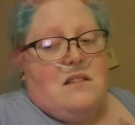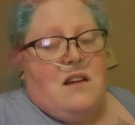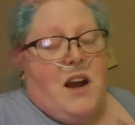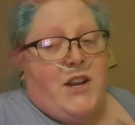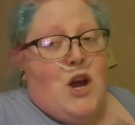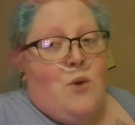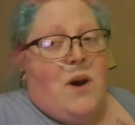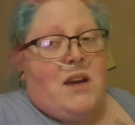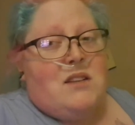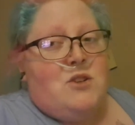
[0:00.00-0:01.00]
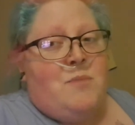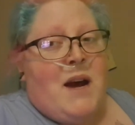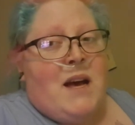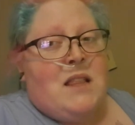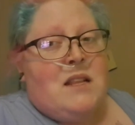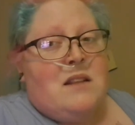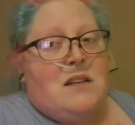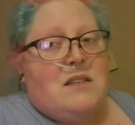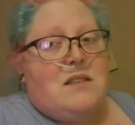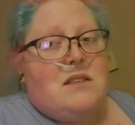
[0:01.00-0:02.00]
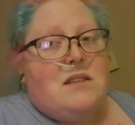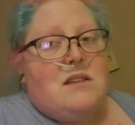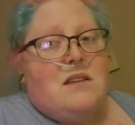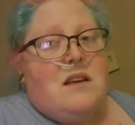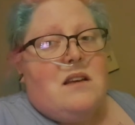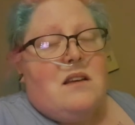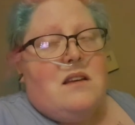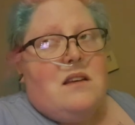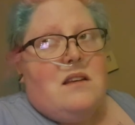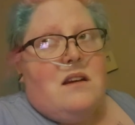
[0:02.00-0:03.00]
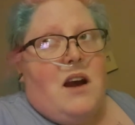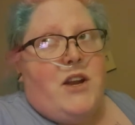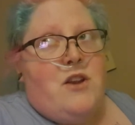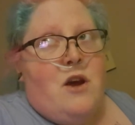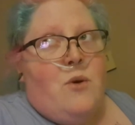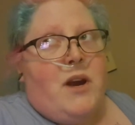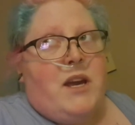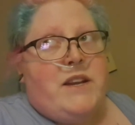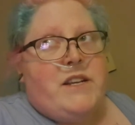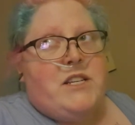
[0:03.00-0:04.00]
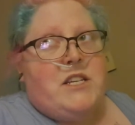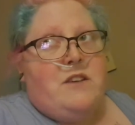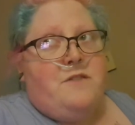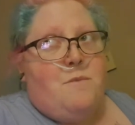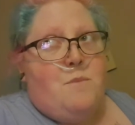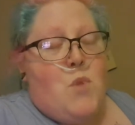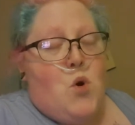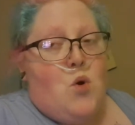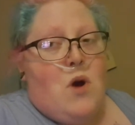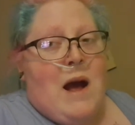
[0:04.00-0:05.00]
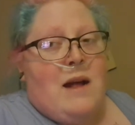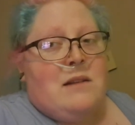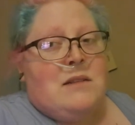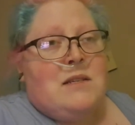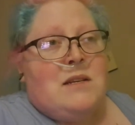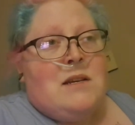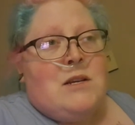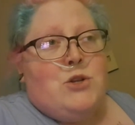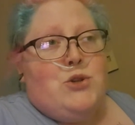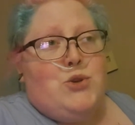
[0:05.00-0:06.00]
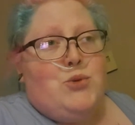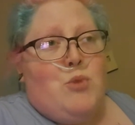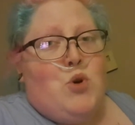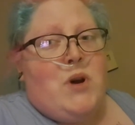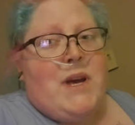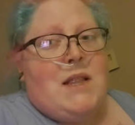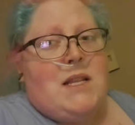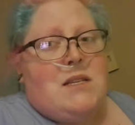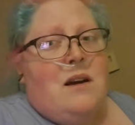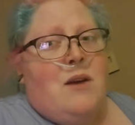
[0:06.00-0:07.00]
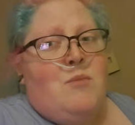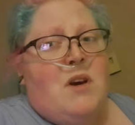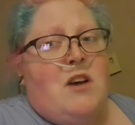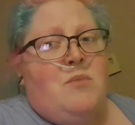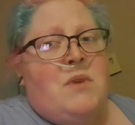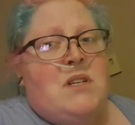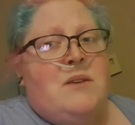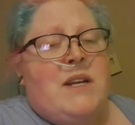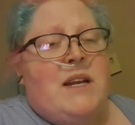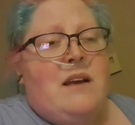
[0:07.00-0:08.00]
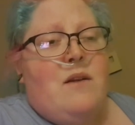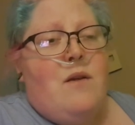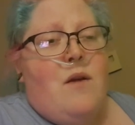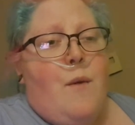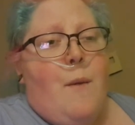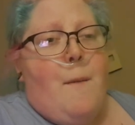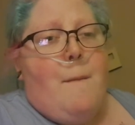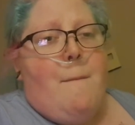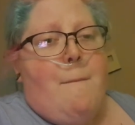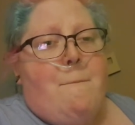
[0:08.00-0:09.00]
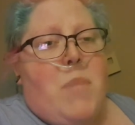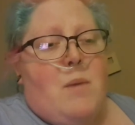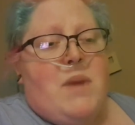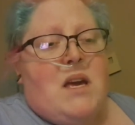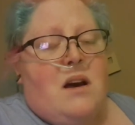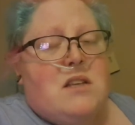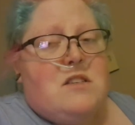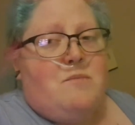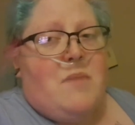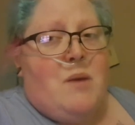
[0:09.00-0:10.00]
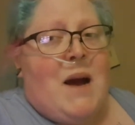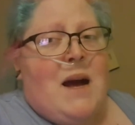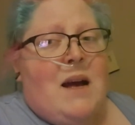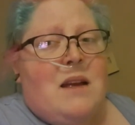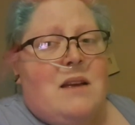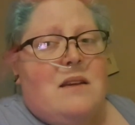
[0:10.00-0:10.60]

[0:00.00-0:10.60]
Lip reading: I know I can do better than this. I know I can achieve more and do more in the time that I've been doing it, but because of my back,